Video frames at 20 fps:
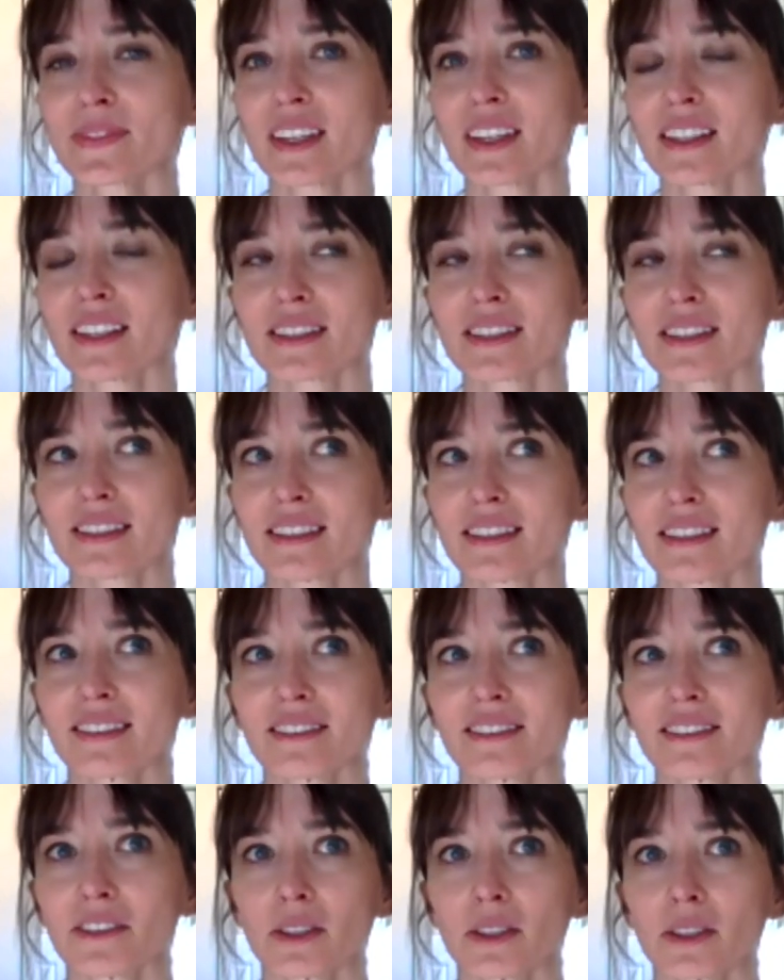it's
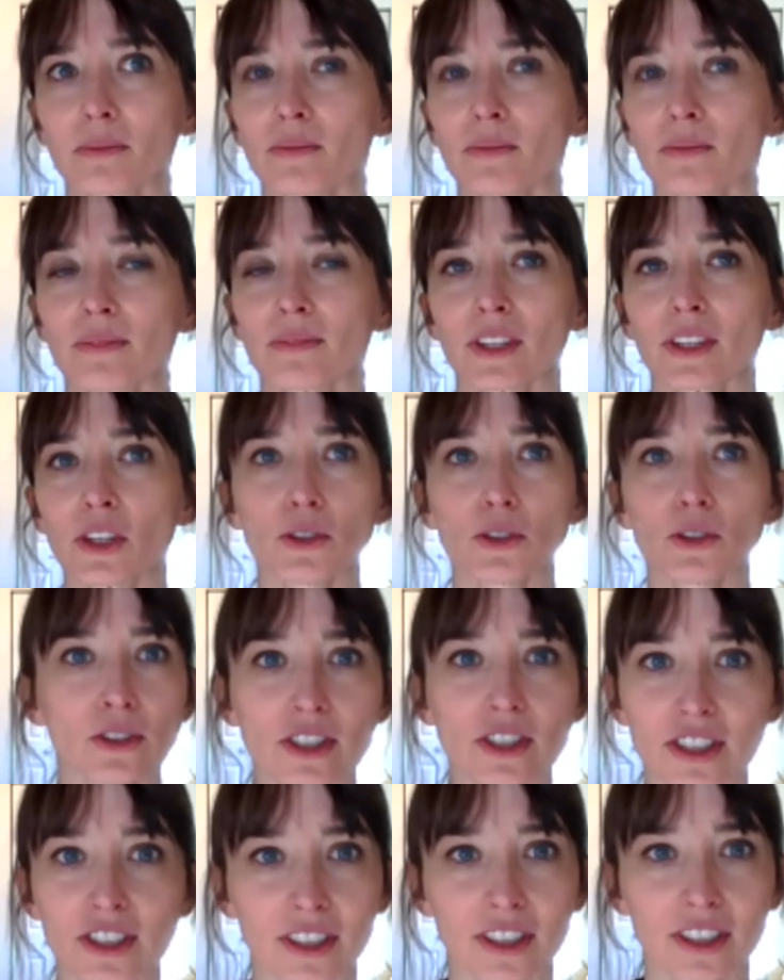
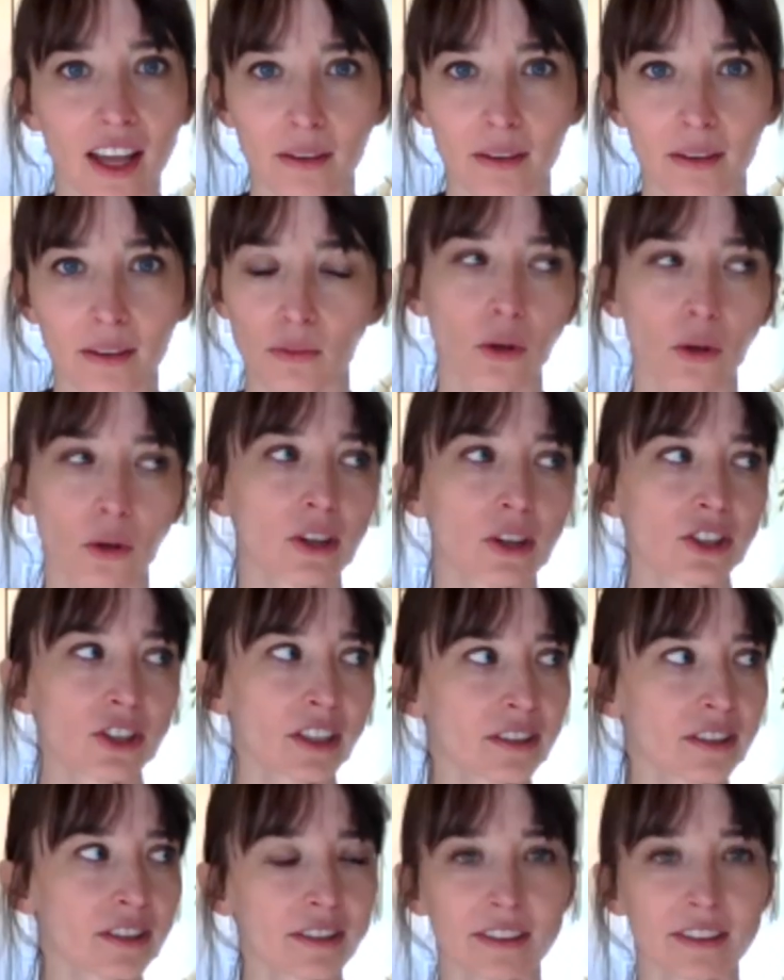huge and
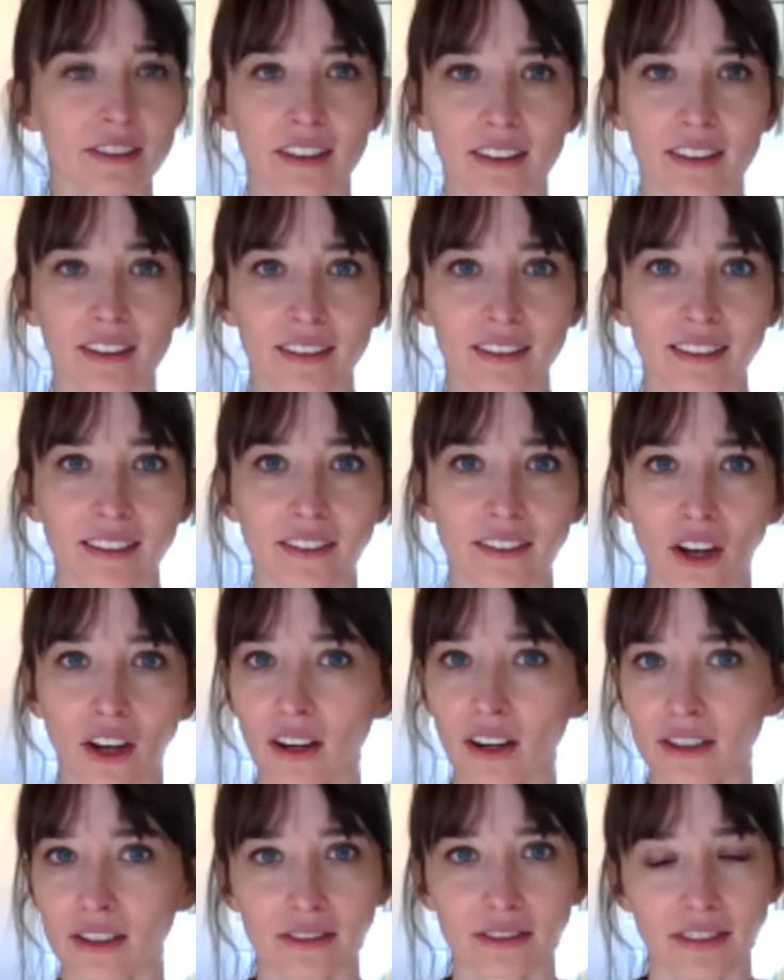gorgeous, and the
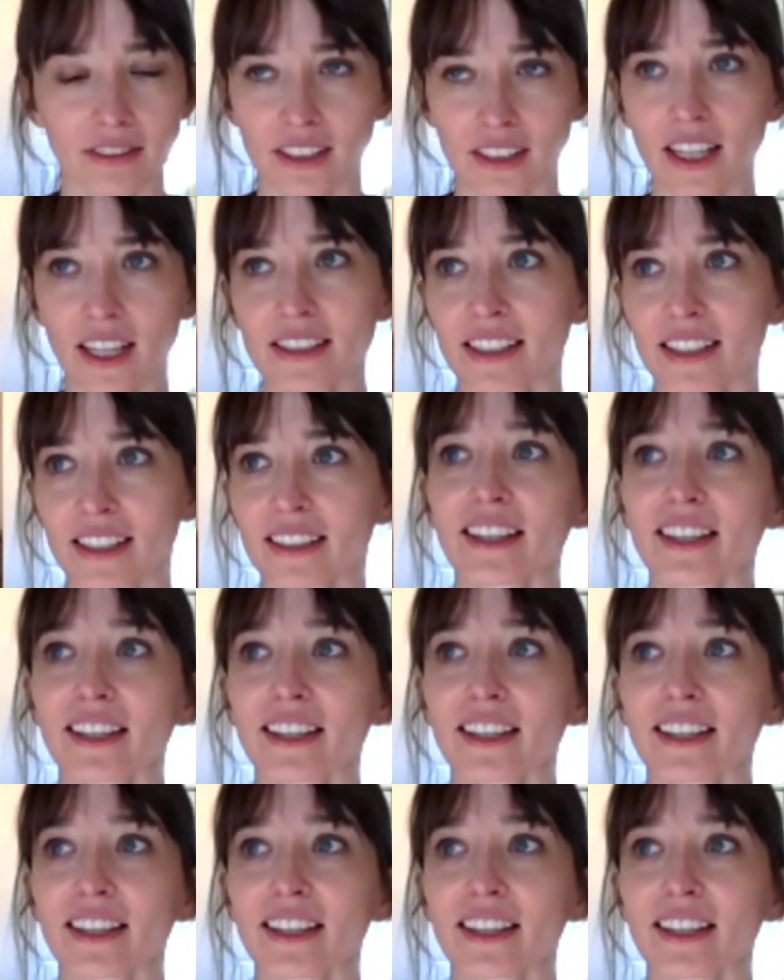art's fantastic.